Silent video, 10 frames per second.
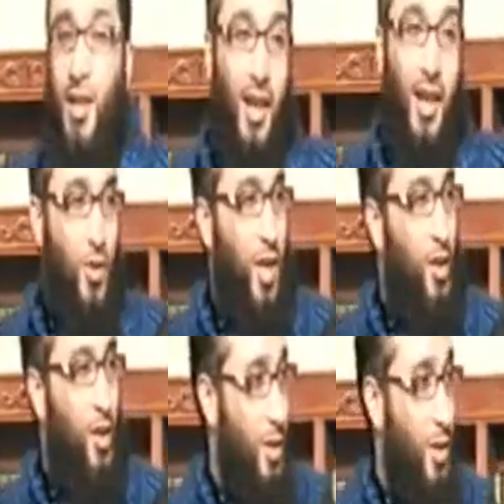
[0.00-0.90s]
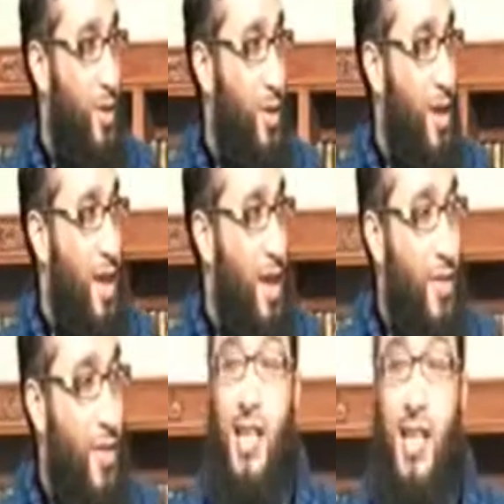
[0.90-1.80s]
there's nothing like him today on earth.
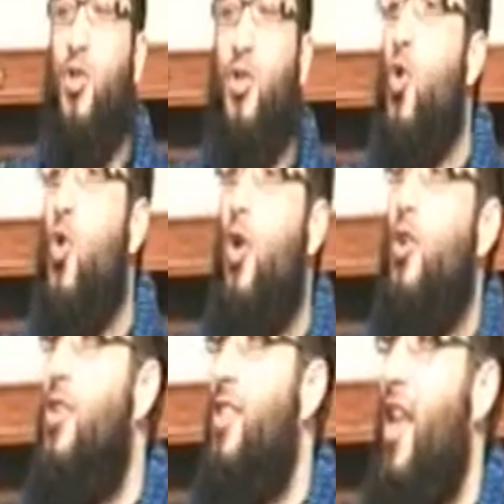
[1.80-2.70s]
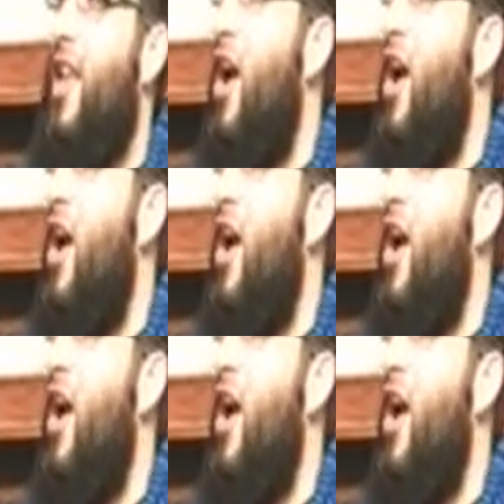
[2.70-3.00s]
At that time, no one could